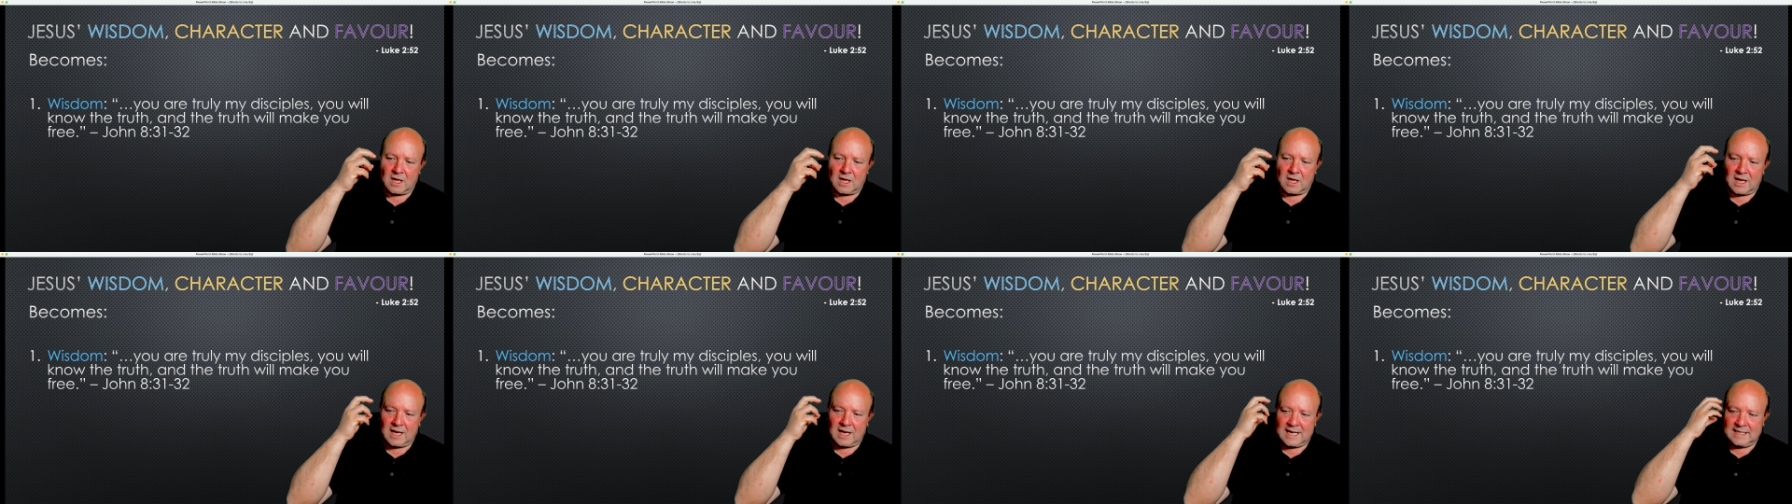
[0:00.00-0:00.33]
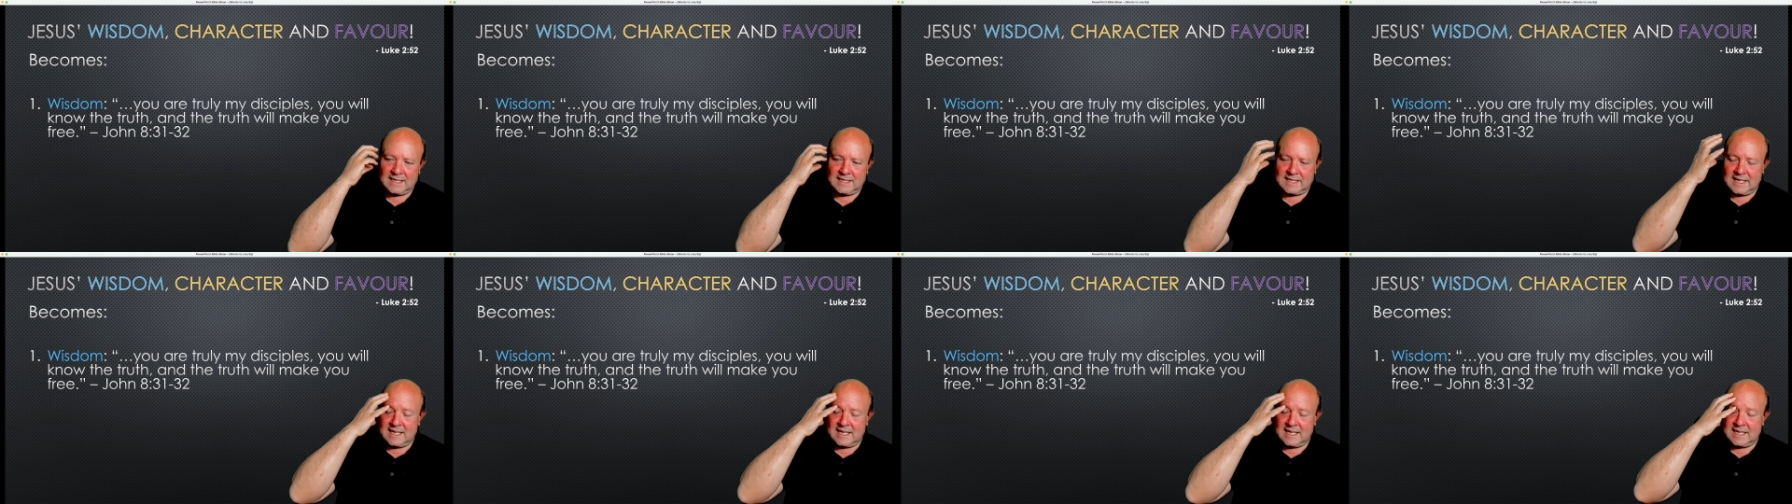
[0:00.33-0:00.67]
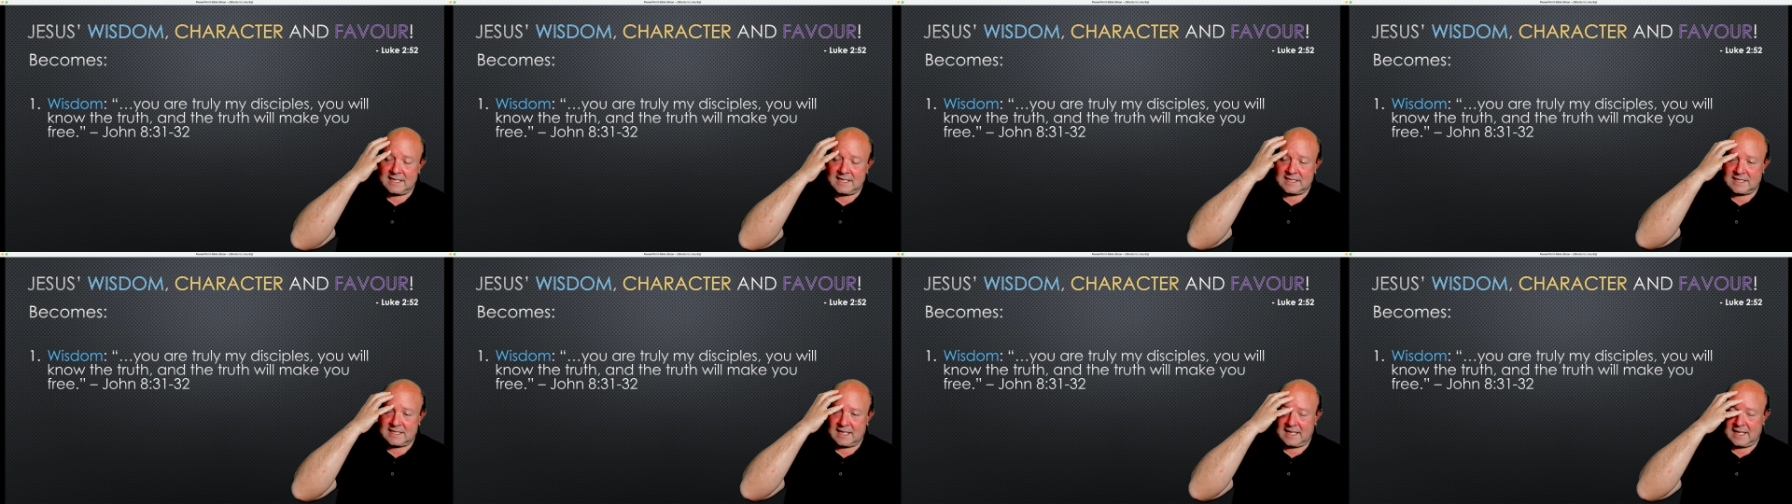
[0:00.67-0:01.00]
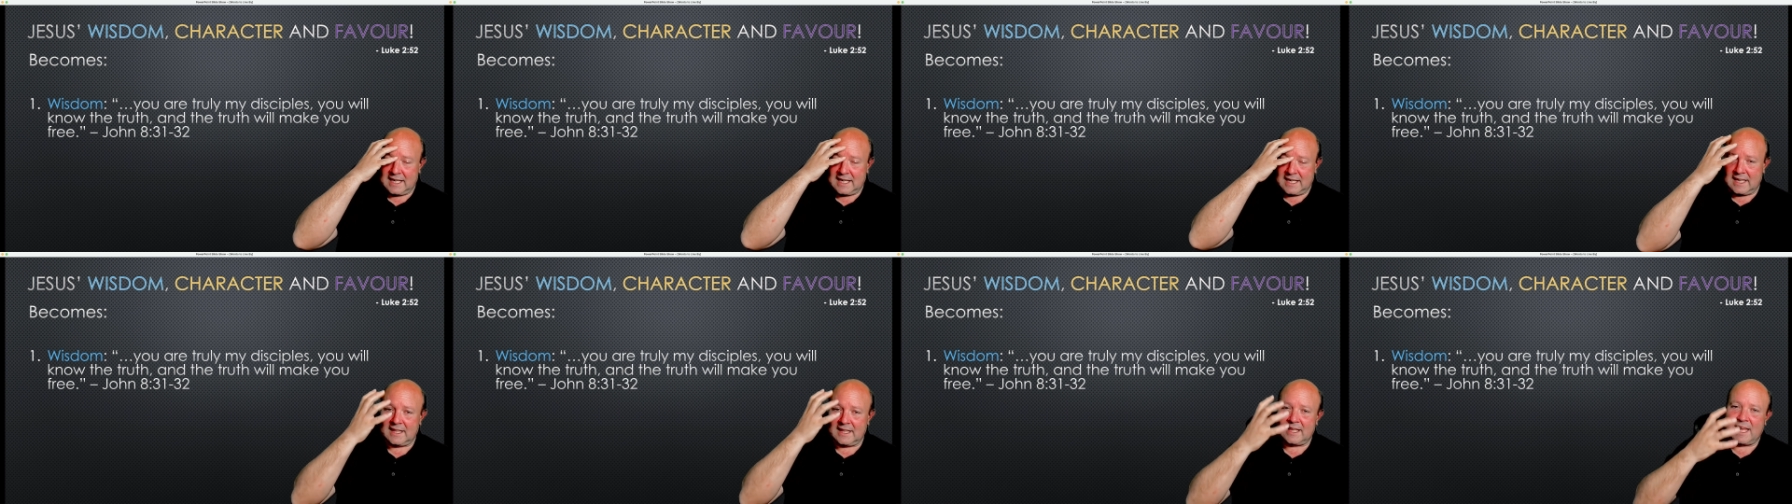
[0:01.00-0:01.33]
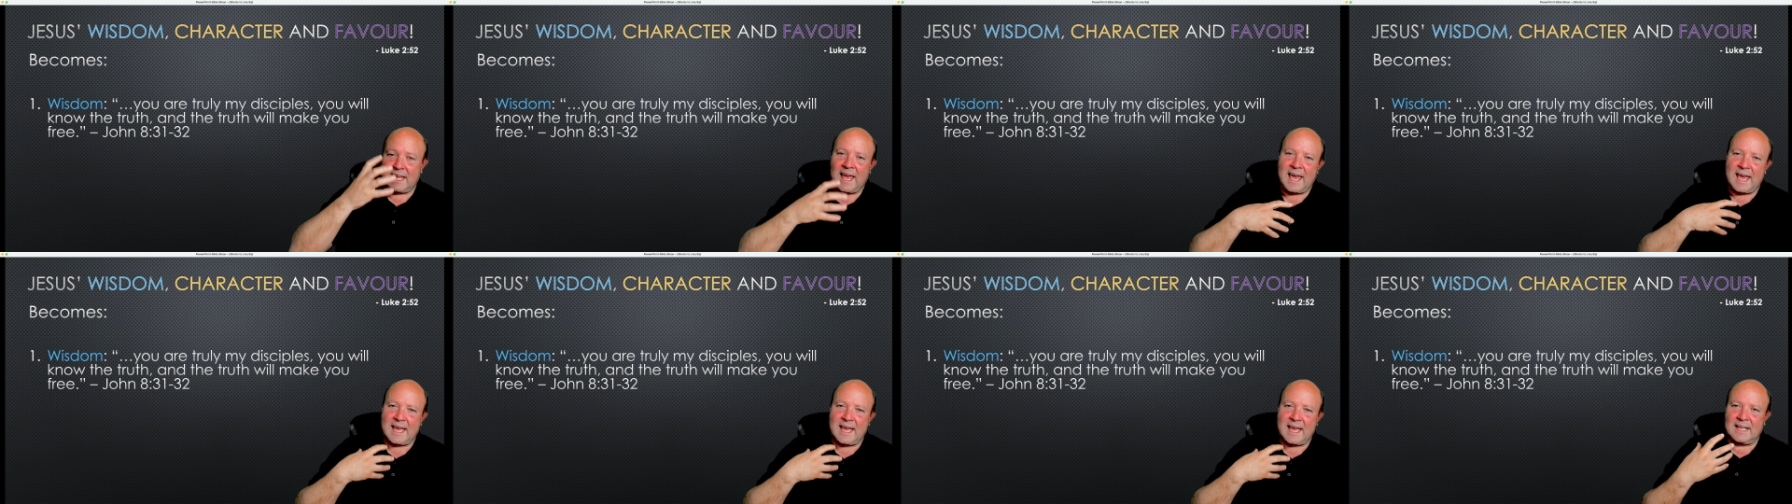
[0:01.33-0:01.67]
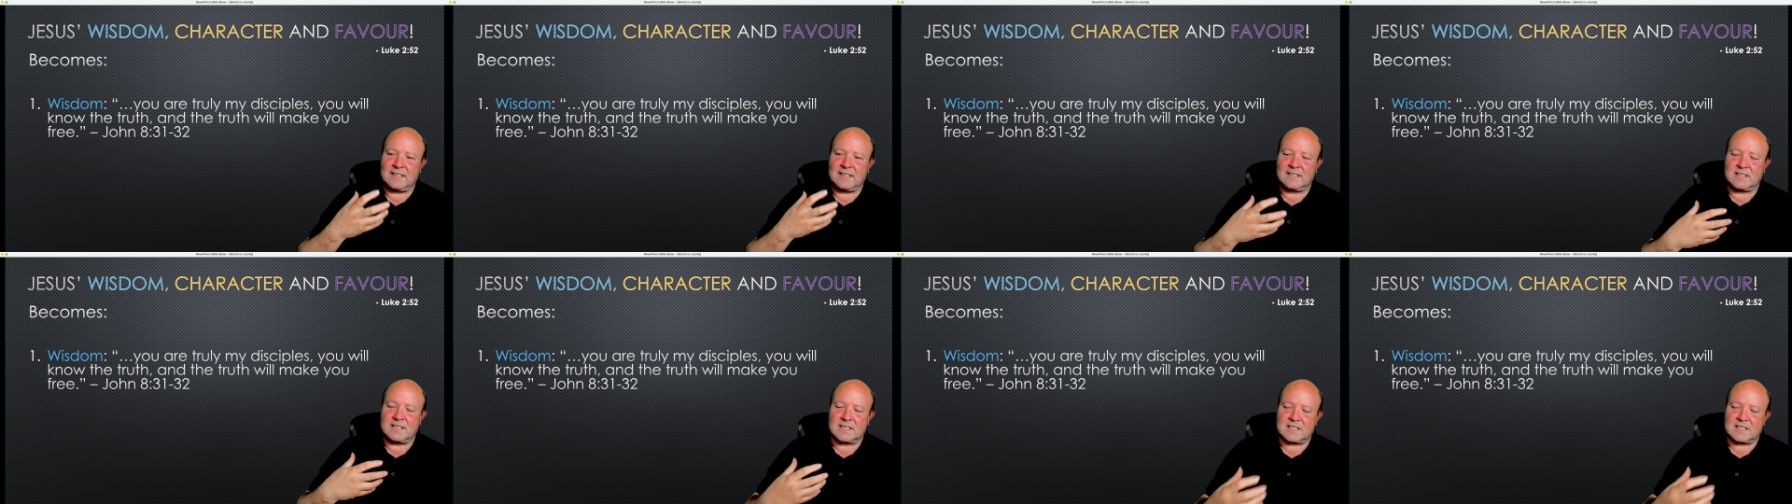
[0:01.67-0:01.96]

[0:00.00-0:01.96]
ideas that hit the head to